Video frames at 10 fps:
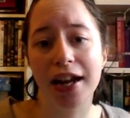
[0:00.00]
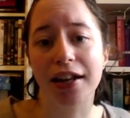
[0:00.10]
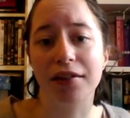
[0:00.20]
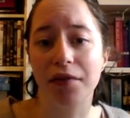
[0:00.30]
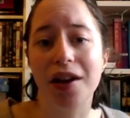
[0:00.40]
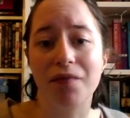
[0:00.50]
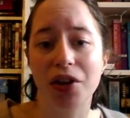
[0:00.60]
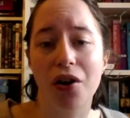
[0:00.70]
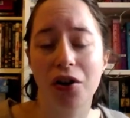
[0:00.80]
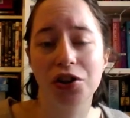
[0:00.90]
in
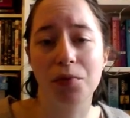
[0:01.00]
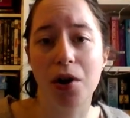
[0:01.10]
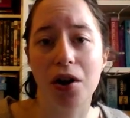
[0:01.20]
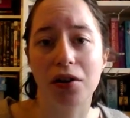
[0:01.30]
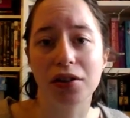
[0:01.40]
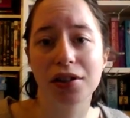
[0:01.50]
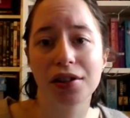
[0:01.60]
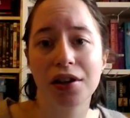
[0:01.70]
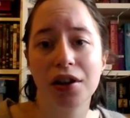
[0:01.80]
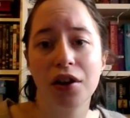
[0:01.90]
the Yorkshire moors,
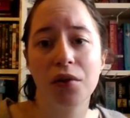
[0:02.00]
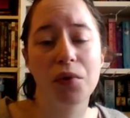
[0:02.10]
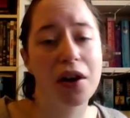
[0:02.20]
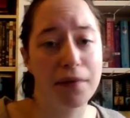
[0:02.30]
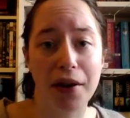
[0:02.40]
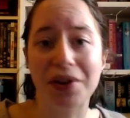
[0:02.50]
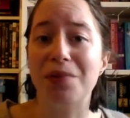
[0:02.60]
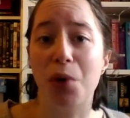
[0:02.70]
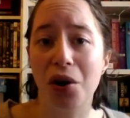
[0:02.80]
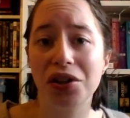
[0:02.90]
a very
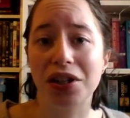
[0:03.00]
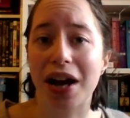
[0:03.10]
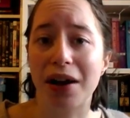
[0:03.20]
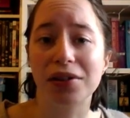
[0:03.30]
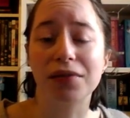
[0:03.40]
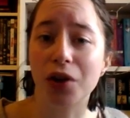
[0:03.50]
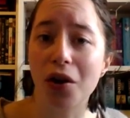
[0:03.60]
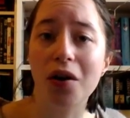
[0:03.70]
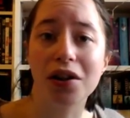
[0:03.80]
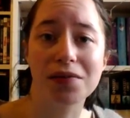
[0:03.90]
important house, of
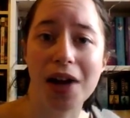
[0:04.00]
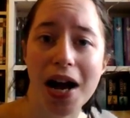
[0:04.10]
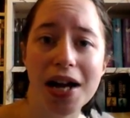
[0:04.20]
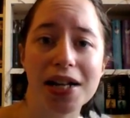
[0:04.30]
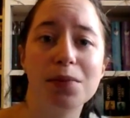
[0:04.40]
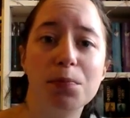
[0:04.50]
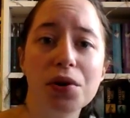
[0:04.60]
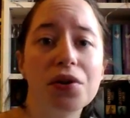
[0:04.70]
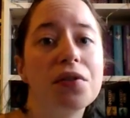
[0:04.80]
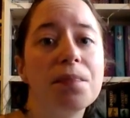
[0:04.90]
course, the Heights,
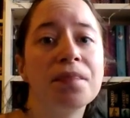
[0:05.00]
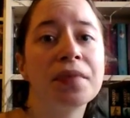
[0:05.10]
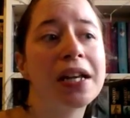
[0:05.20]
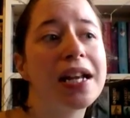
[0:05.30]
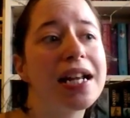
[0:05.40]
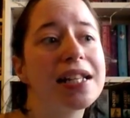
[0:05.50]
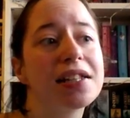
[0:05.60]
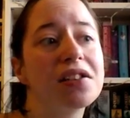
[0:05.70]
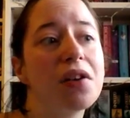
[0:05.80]
but it's